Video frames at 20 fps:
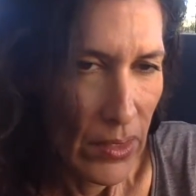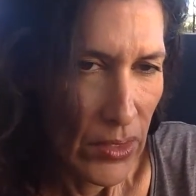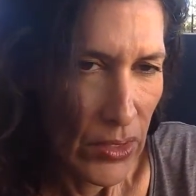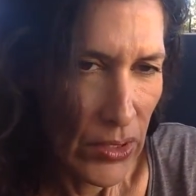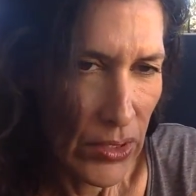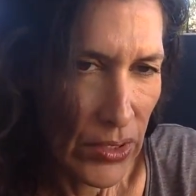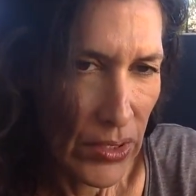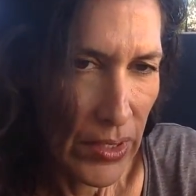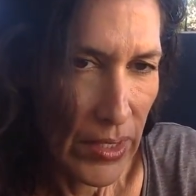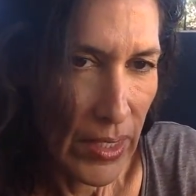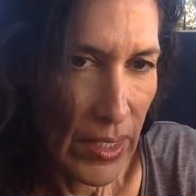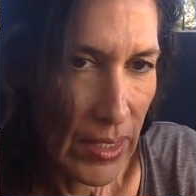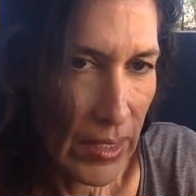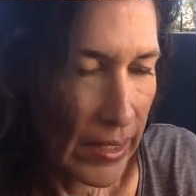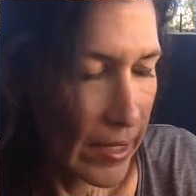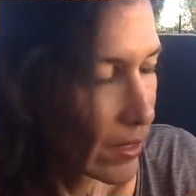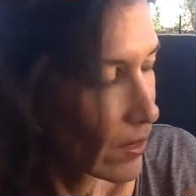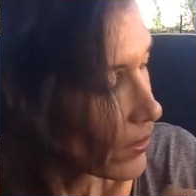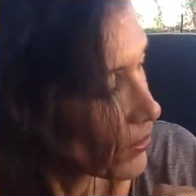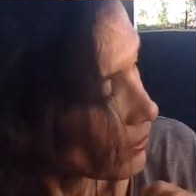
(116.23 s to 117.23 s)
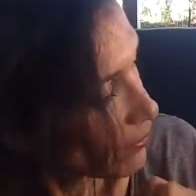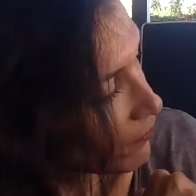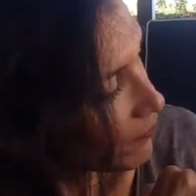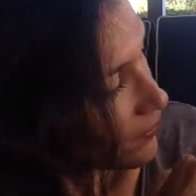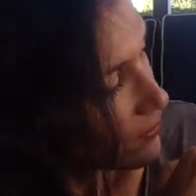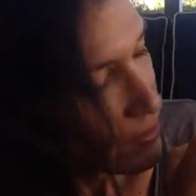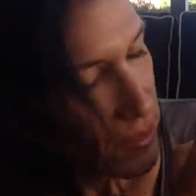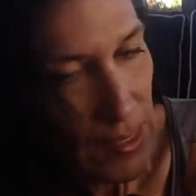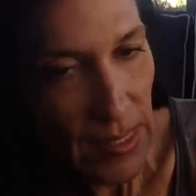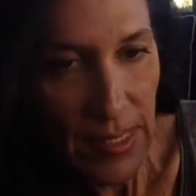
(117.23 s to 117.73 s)
You're going to click on your
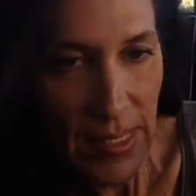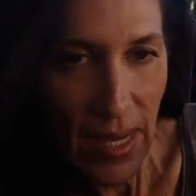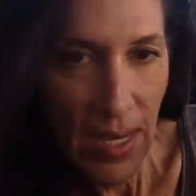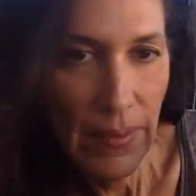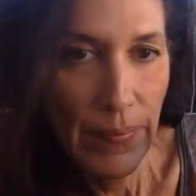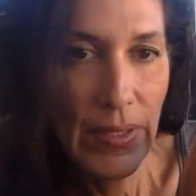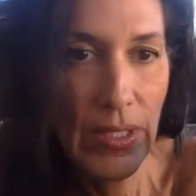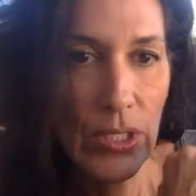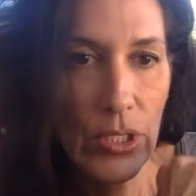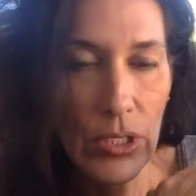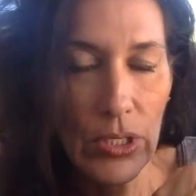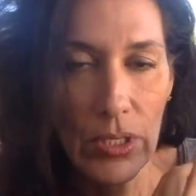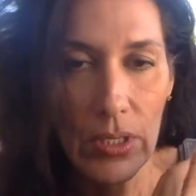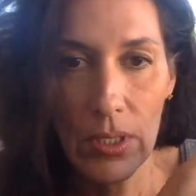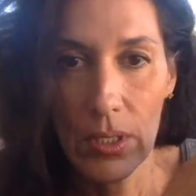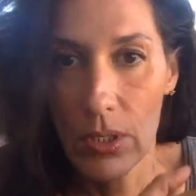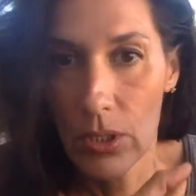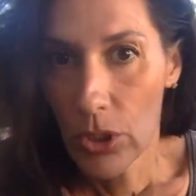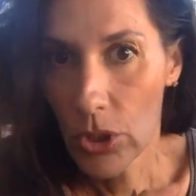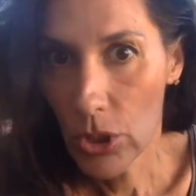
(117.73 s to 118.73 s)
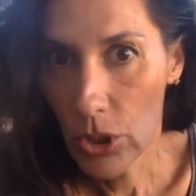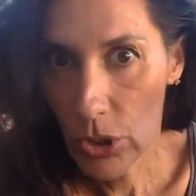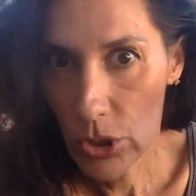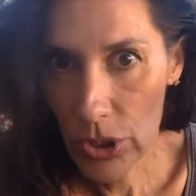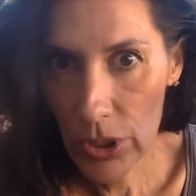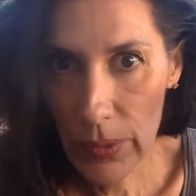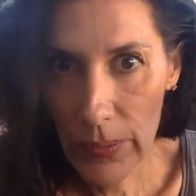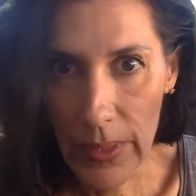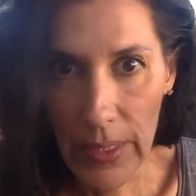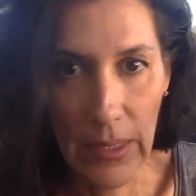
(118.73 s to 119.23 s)
first assignment. You'll
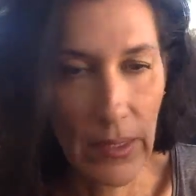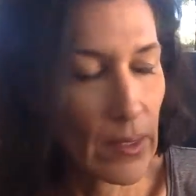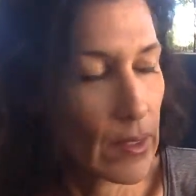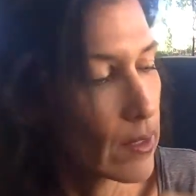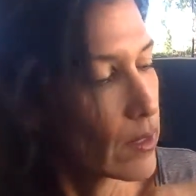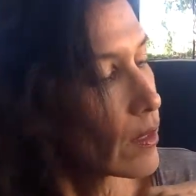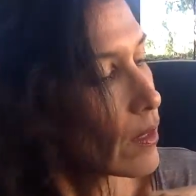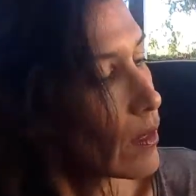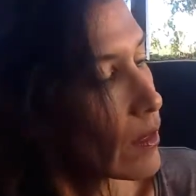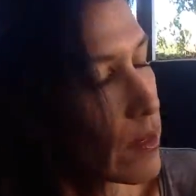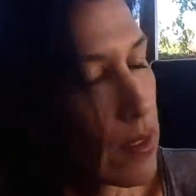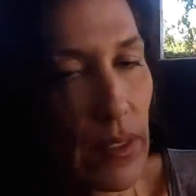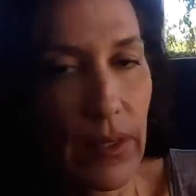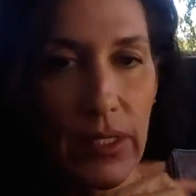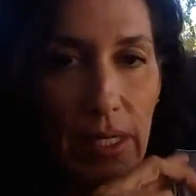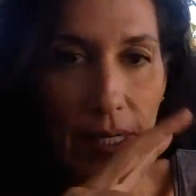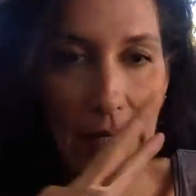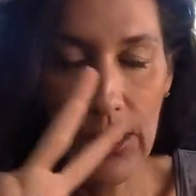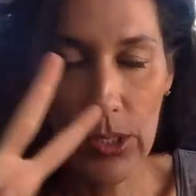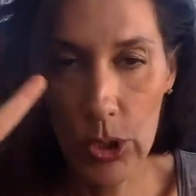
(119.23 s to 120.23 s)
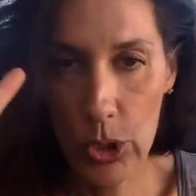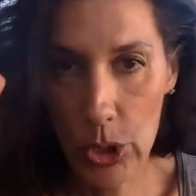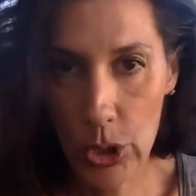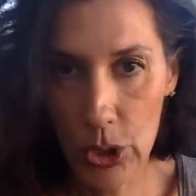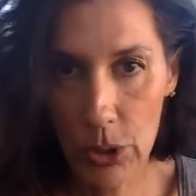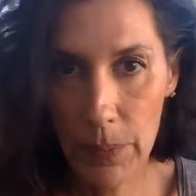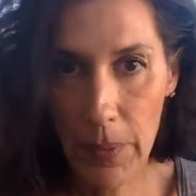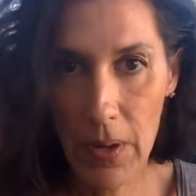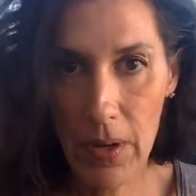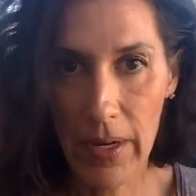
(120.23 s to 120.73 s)
do it. That has
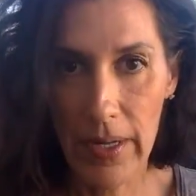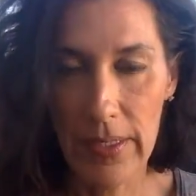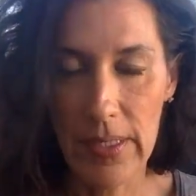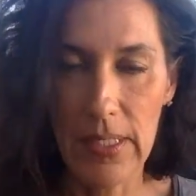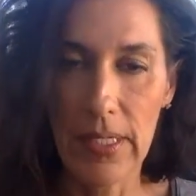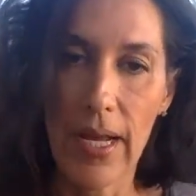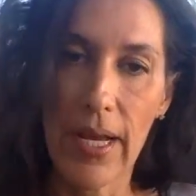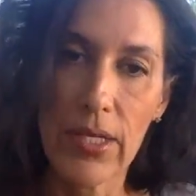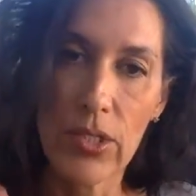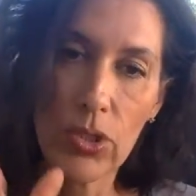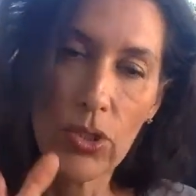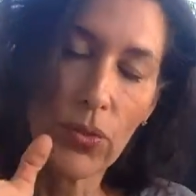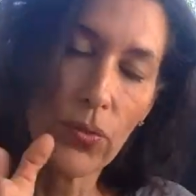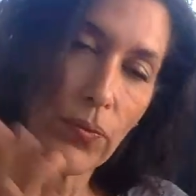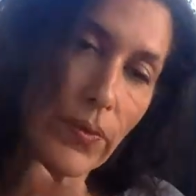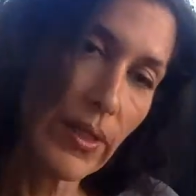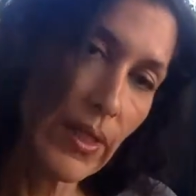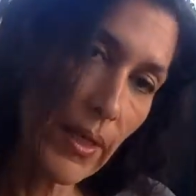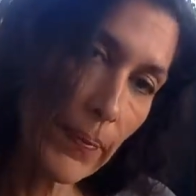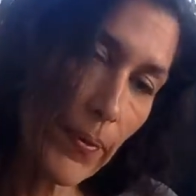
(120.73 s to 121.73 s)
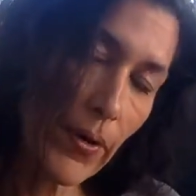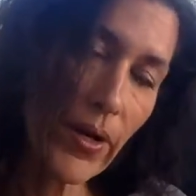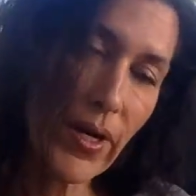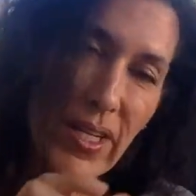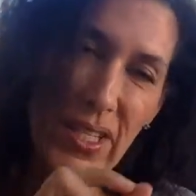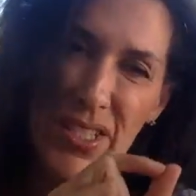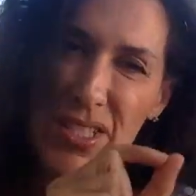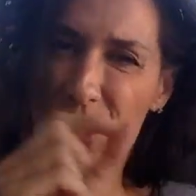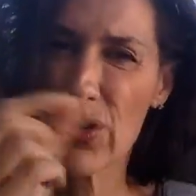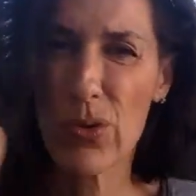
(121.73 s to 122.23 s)
two parts. It has your reading part,
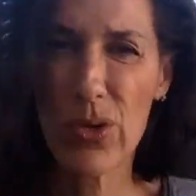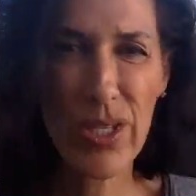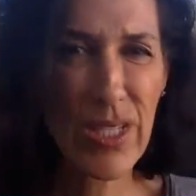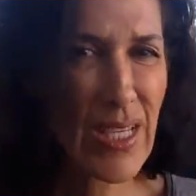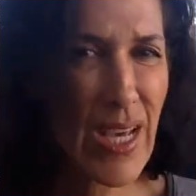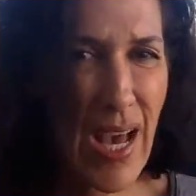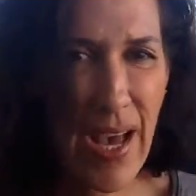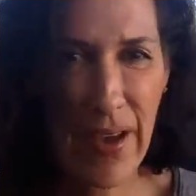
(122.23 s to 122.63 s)
and all you